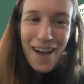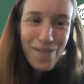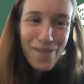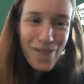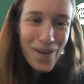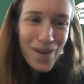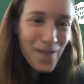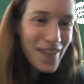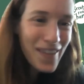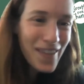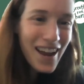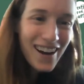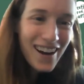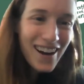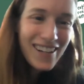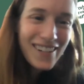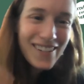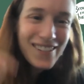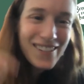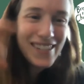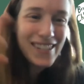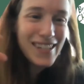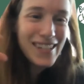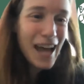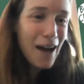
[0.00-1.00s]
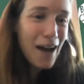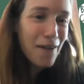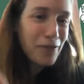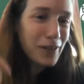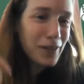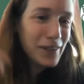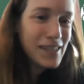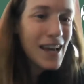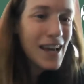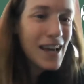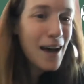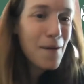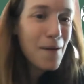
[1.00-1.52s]
from there you
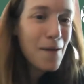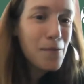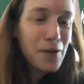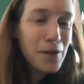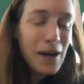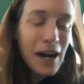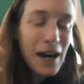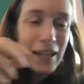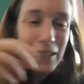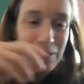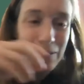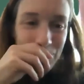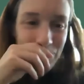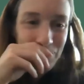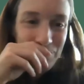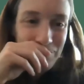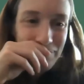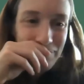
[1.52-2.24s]
scaffold up, right?